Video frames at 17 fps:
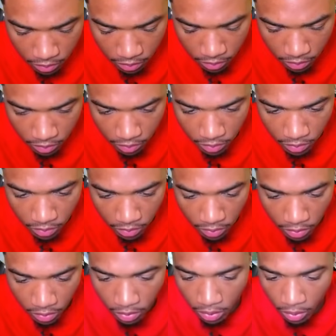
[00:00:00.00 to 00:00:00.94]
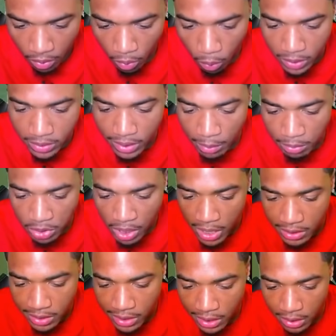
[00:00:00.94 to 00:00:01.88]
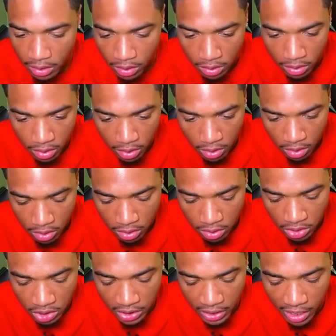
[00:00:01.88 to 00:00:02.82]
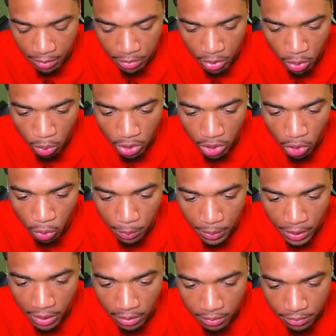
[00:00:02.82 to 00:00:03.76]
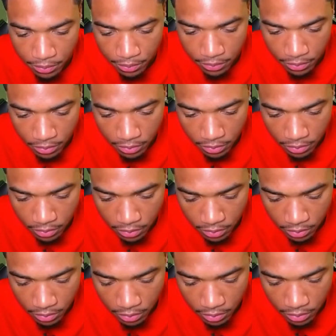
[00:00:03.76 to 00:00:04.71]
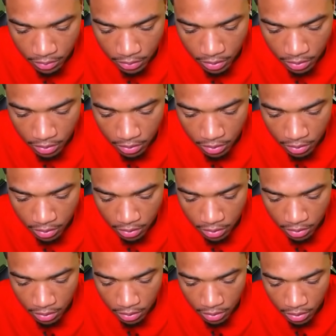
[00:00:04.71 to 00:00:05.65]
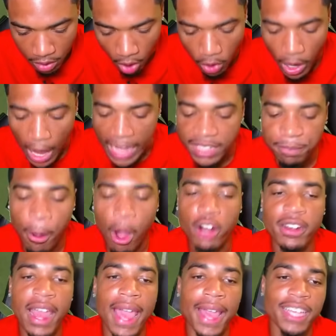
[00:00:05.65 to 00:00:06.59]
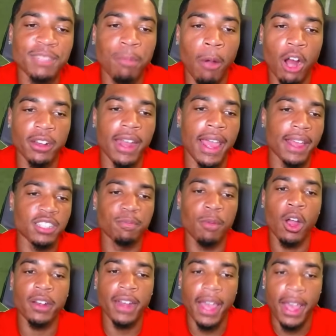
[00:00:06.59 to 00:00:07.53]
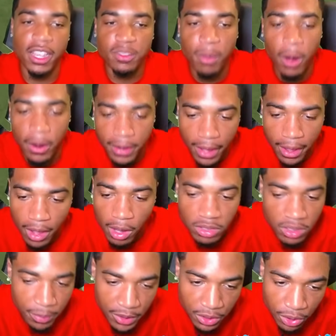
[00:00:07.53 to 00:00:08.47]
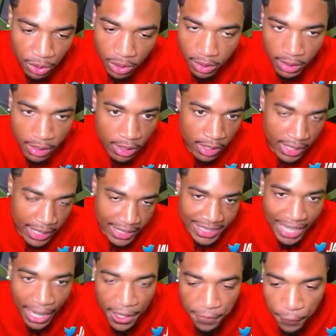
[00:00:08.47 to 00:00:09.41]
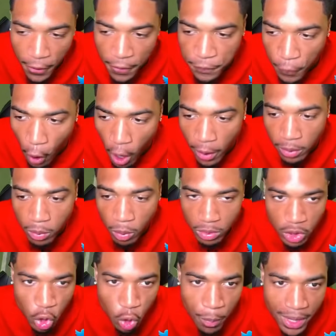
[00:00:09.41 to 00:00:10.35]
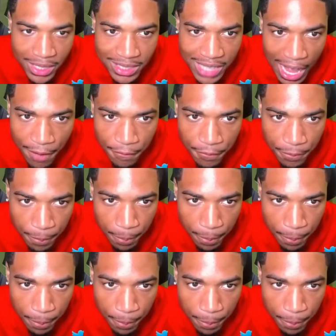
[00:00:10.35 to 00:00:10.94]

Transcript: Thomas. What's I'm trying to see the yeah, JMU QB. want to see who's in it. Oh no, it's Barnett. It's Barnett. It's Barnett. It's Barnett. I was making sure. 744. two minutes left.